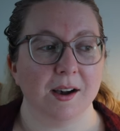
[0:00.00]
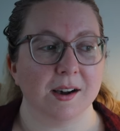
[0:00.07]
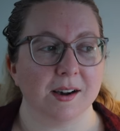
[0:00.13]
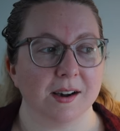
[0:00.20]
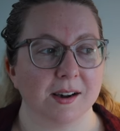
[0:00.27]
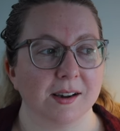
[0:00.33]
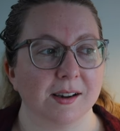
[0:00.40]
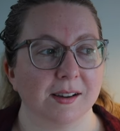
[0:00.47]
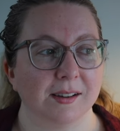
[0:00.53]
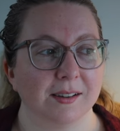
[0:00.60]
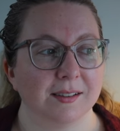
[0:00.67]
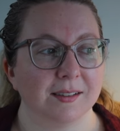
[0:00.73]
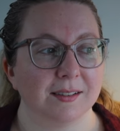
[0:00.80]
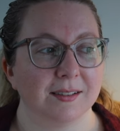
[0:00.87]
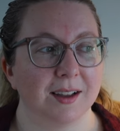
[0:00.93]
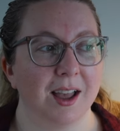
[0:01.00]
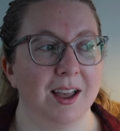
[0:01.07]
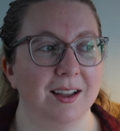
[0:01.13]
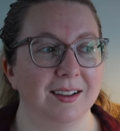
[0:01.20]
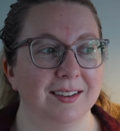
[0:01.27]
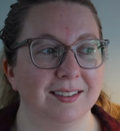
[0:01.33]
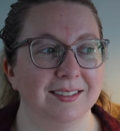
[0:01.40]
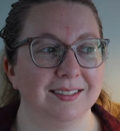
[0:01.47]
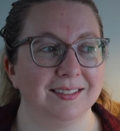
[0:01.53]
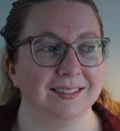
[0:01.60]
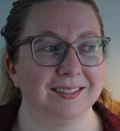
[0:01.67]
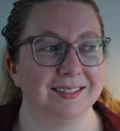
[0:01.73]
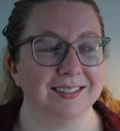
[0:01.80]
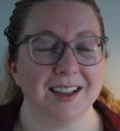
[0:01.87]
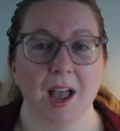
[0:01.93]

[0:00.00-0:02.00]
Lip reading: I'm